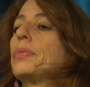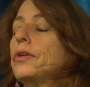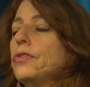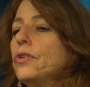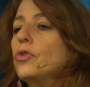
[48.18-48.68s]

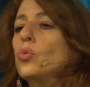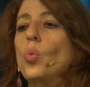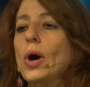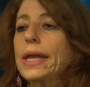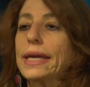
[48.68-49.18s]
This is
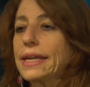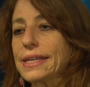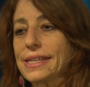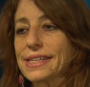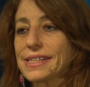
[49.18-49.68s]
what
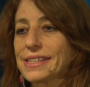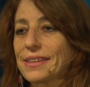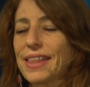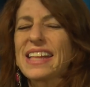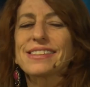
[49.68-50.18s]
is.
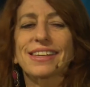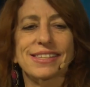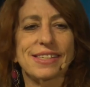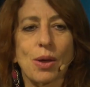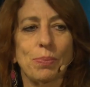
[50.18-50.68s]
That's
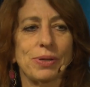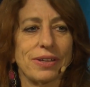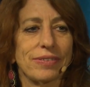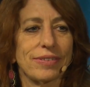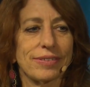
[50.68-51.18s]

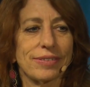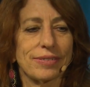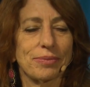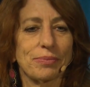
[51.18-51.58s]
acceptance.